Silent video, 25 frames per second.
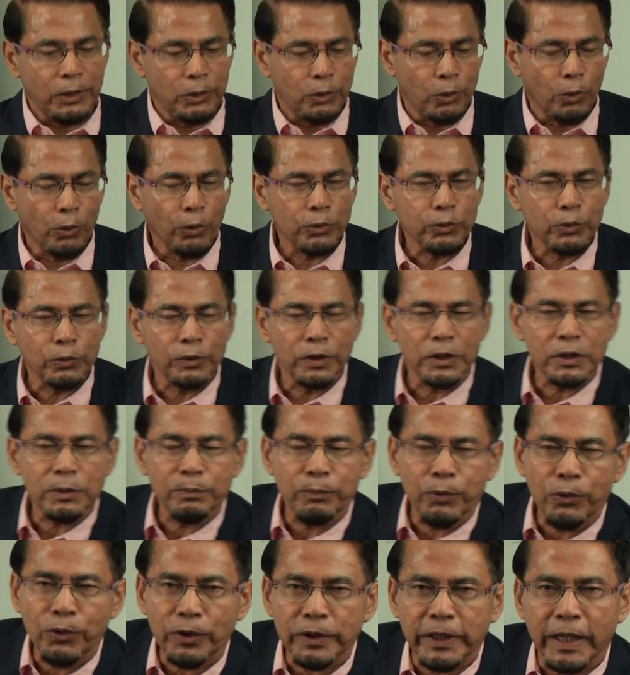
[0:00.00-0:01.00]
You go to this
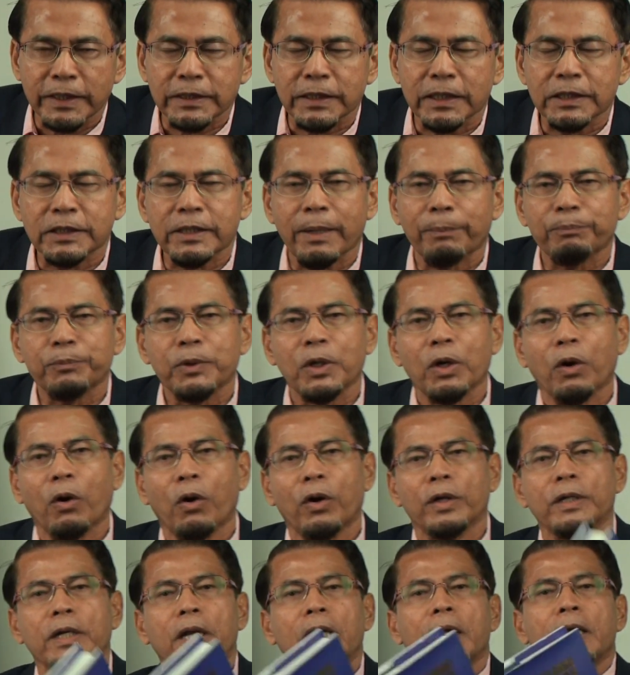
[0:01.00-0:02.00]
book, there's a chapter
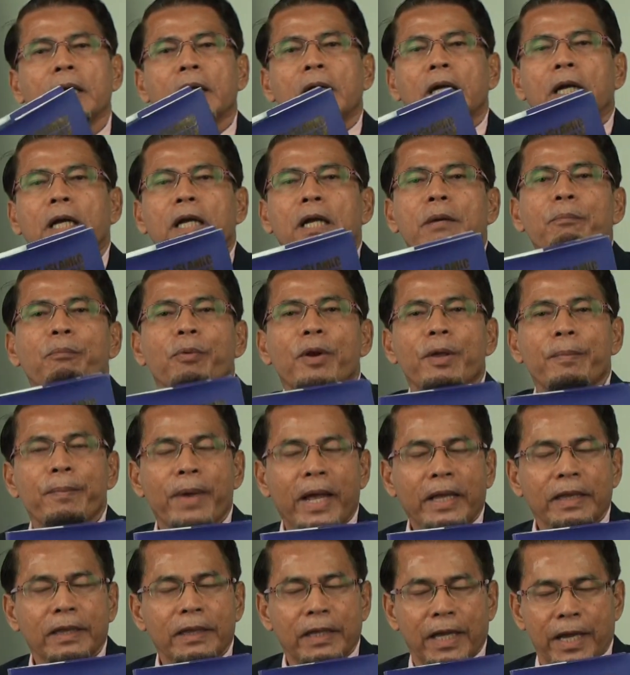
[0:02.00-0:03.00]
on
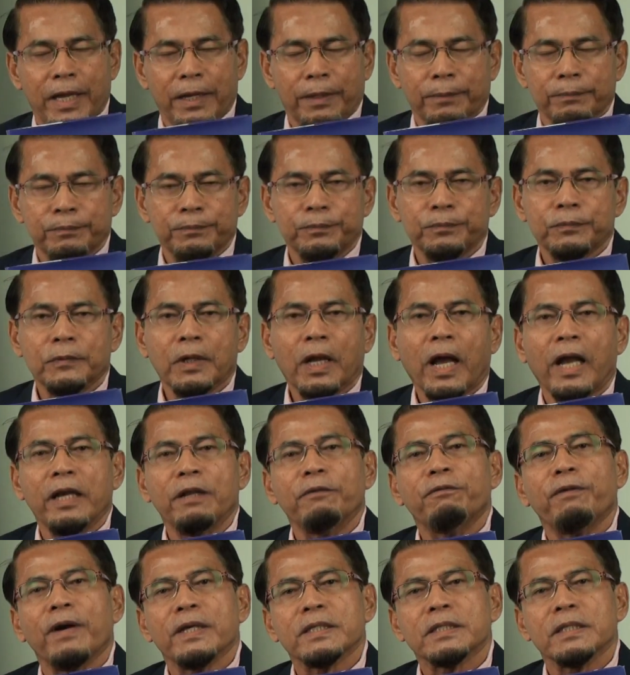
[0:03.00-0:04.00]
implementing
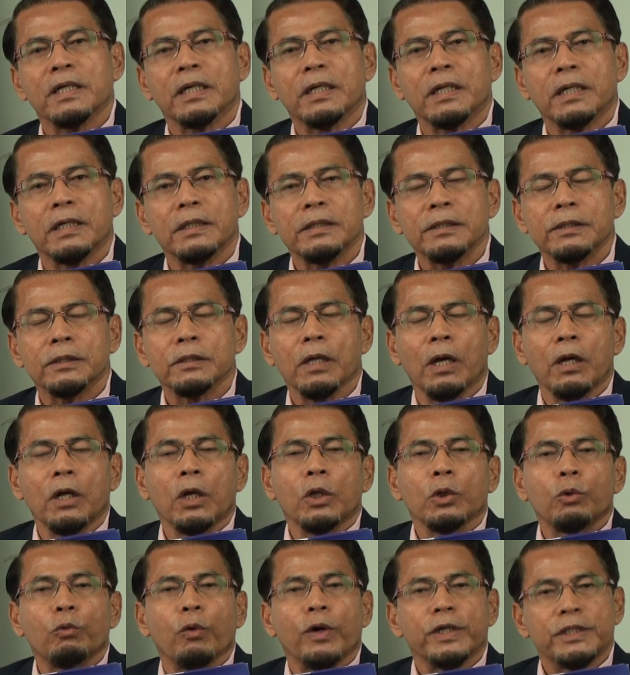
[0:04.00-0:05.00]
Khalifa circles
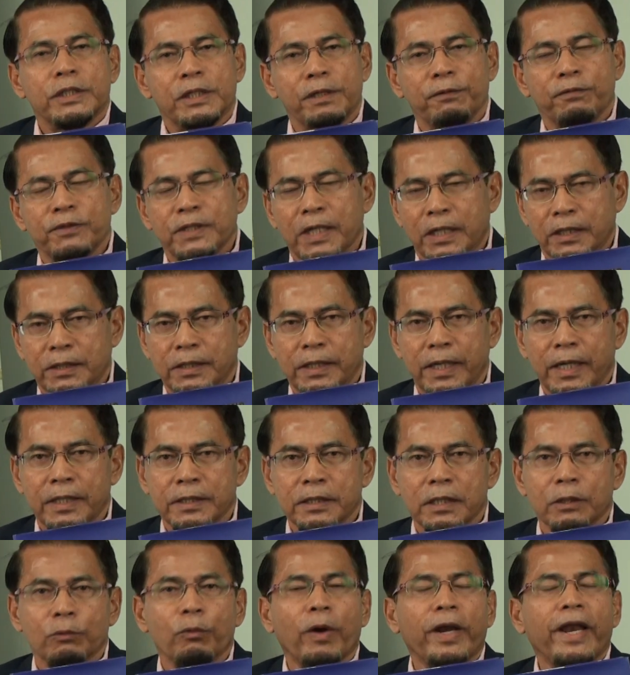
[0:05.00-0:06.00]
to achieve
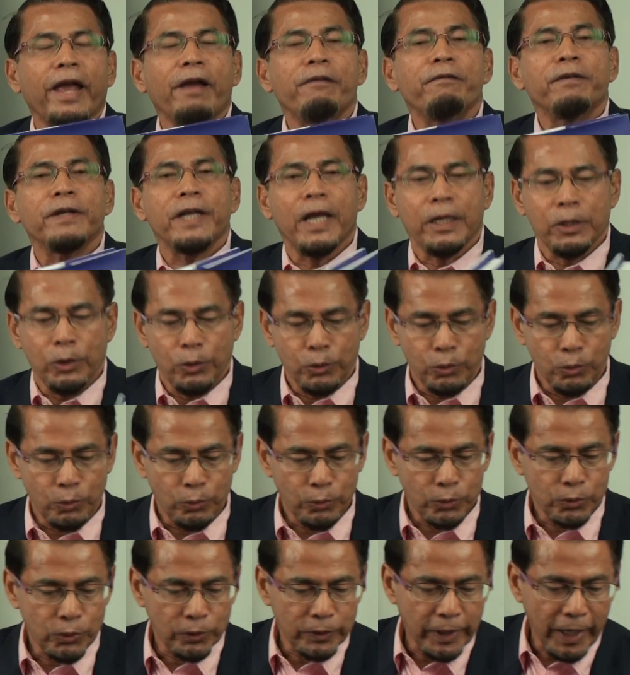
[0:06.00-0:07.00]
success in whatever that you
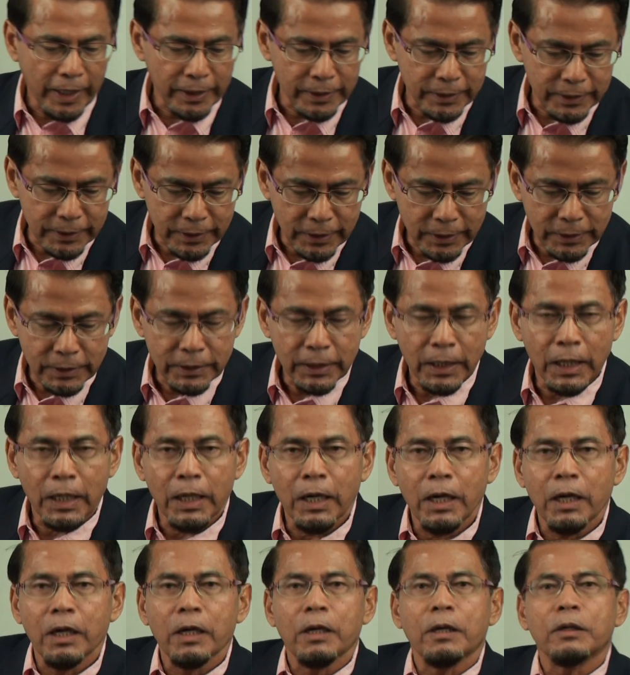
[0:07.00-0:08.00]
do. So there is this
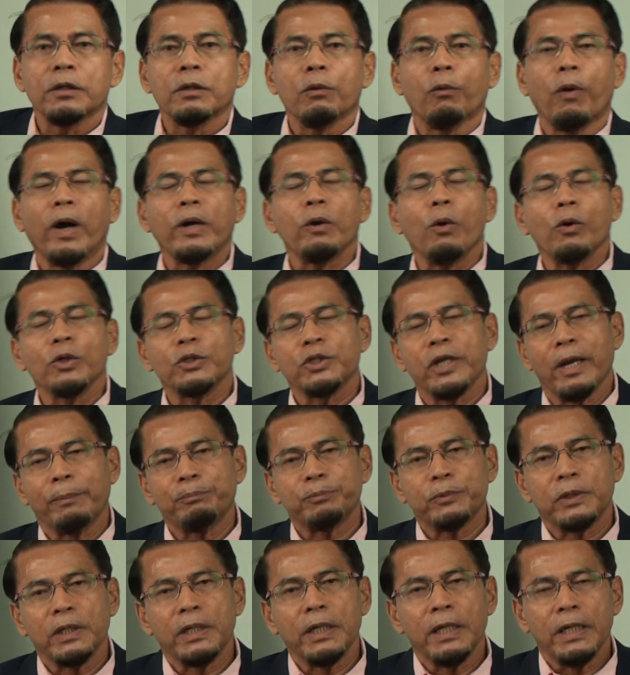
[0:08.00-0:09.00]
one whole
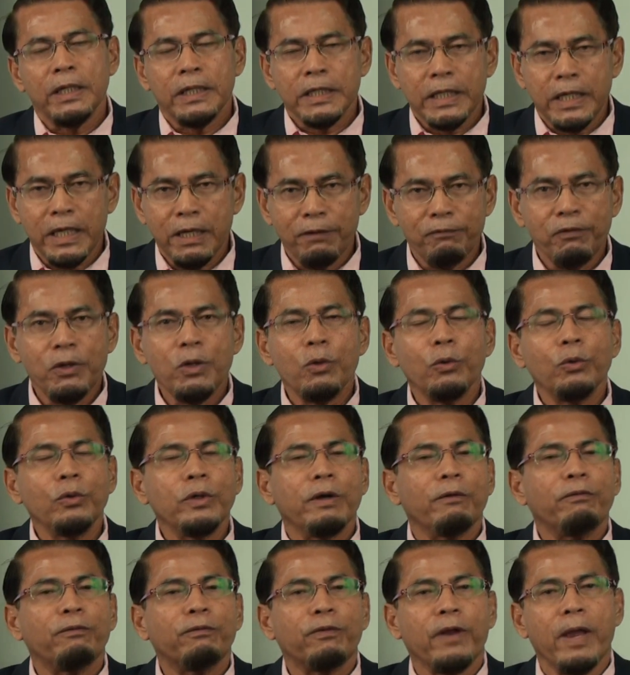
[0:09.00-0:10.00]
chapter giving you
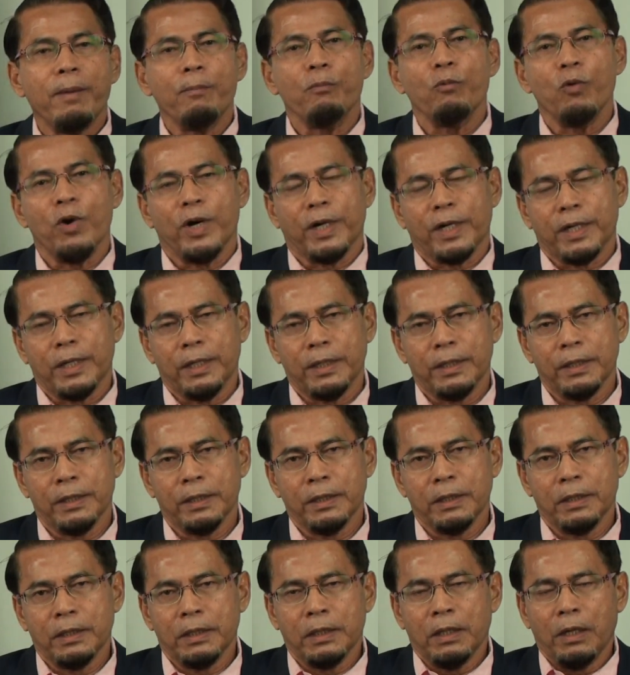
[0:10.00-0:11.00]
the framework,
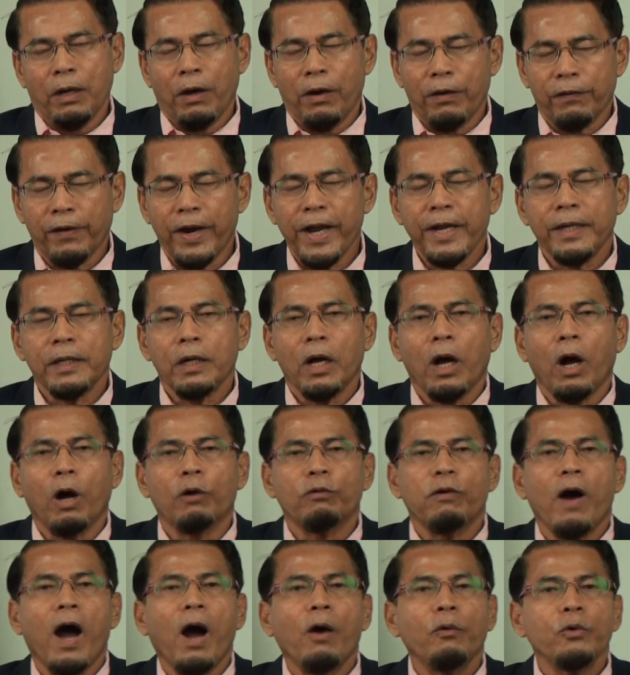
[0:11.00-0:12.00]
all right,
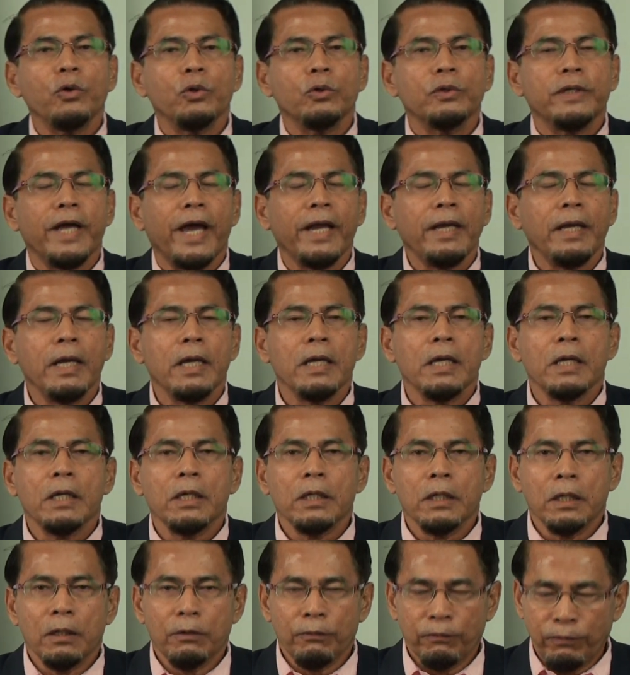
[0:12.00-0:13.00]
of how you then
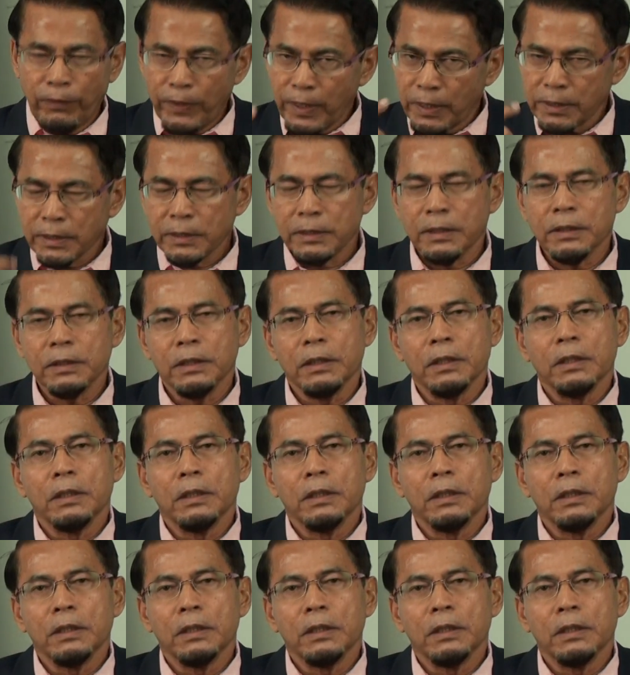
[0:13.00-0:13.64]
first,